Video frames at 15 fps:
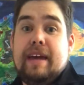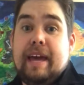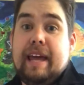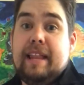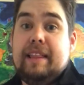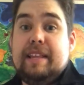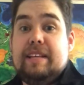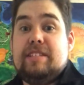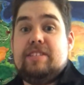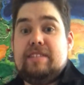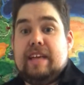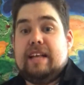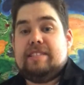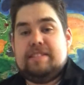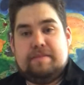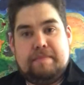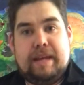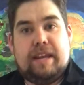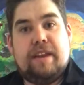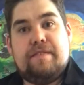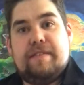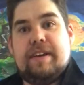And that's the
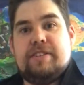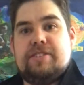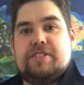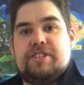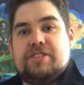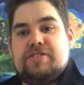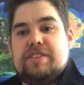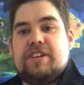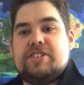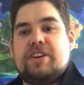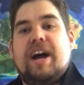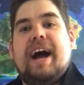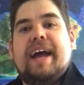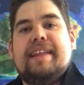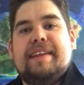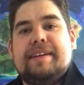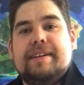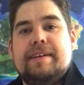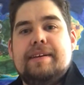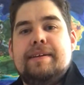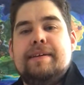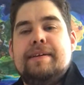main adventure to Treasure Island.